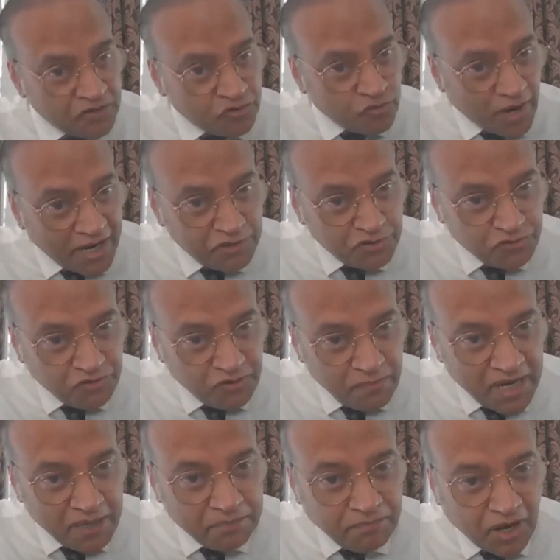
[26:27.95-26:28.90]
trying to
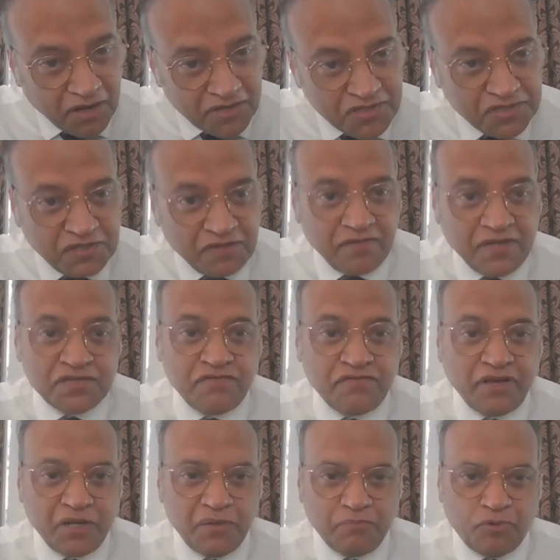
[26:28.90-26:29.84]
remain positive is
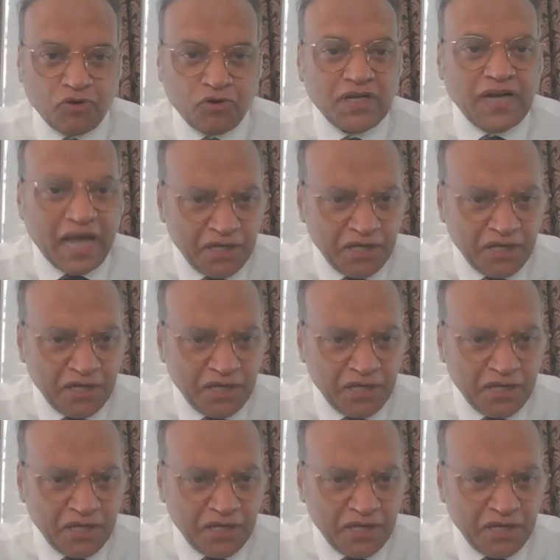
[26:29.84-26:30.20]
very important.